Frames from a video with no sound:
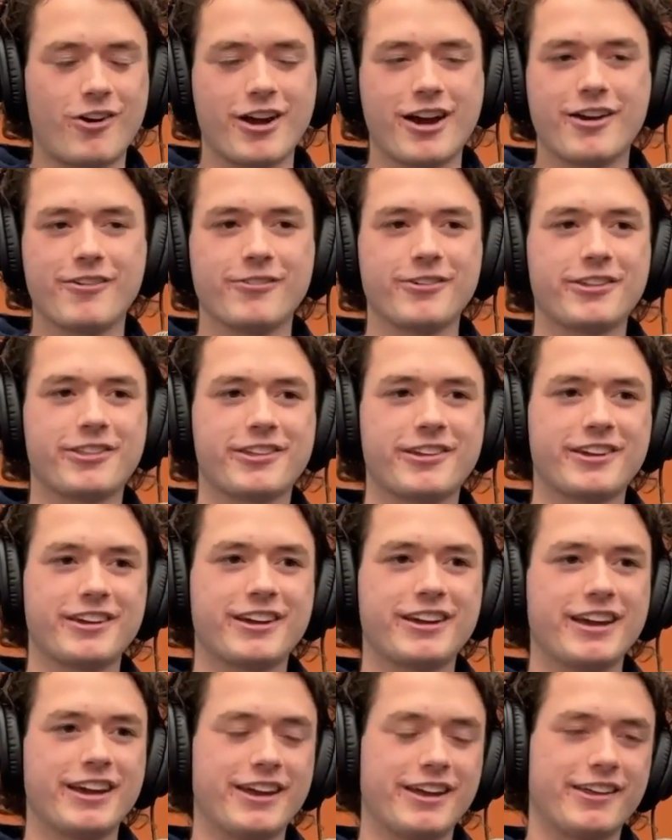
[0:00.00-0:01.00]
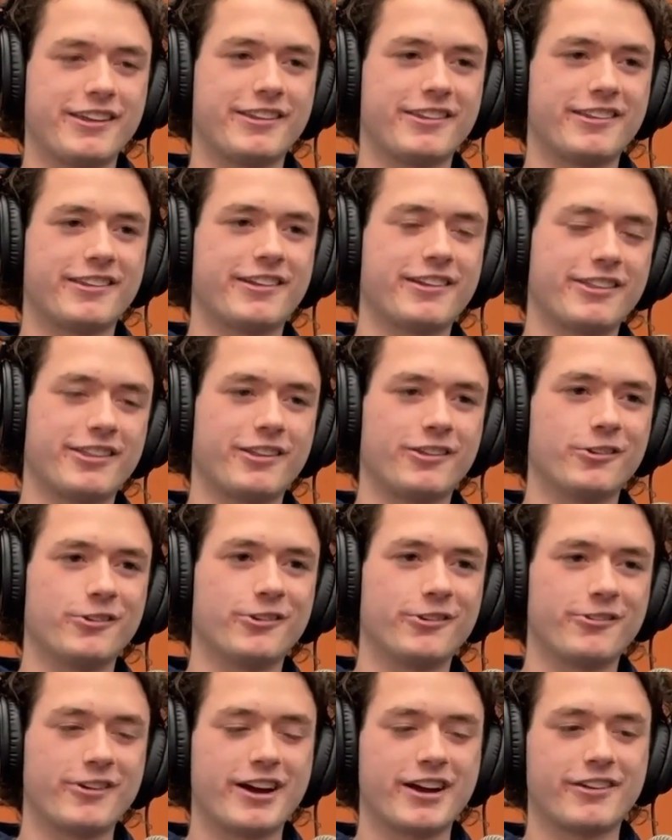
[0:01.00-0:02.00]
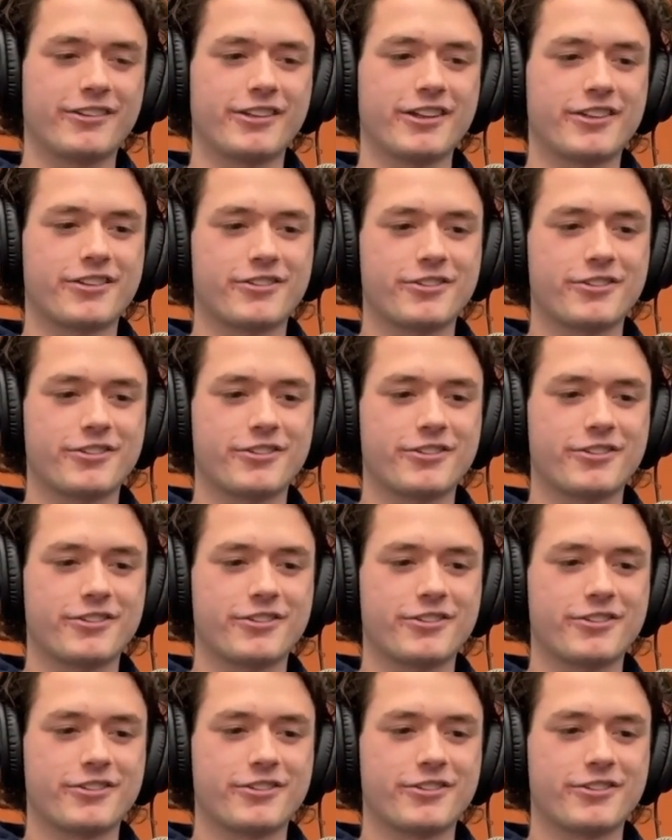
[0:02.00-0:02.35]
everything in the lunar regolith.